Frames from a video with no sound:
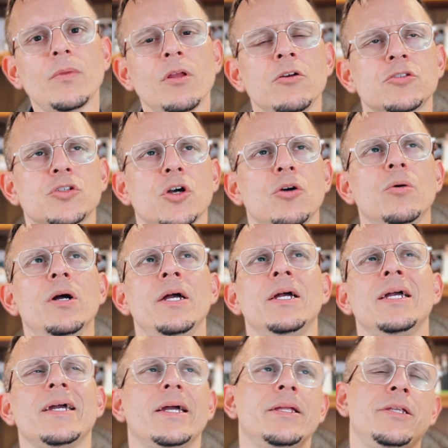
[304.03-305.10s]
So
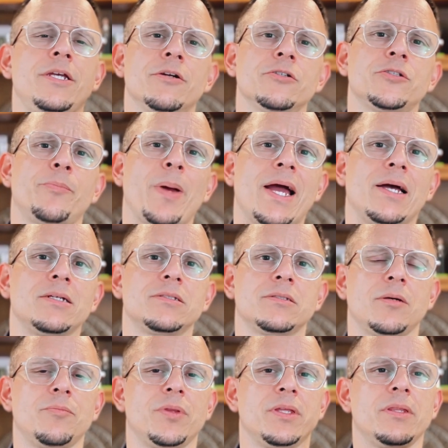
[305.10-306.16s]
in years past,
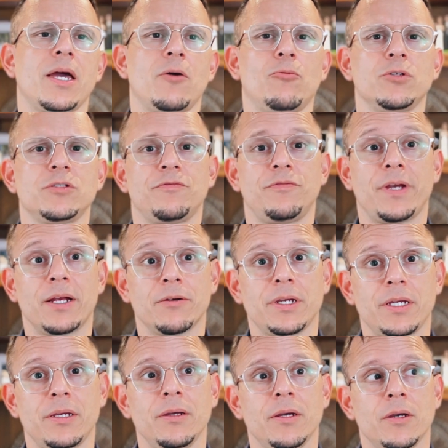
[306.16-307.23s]
something that was
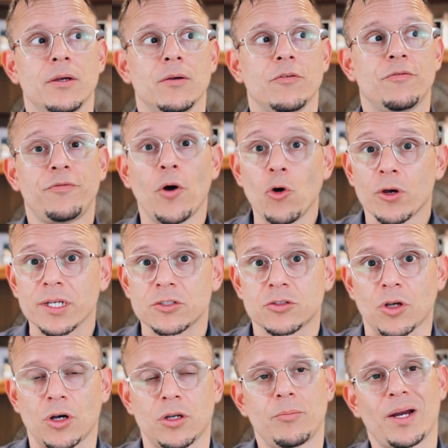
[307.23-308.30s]
very focused
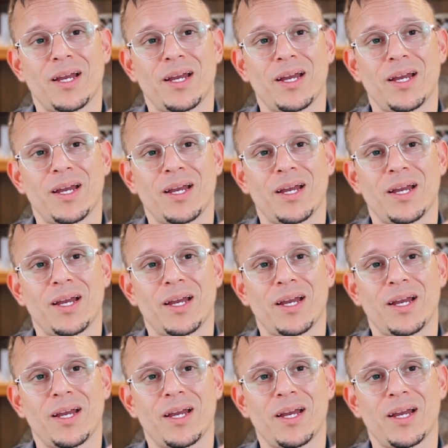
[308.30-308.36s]
on by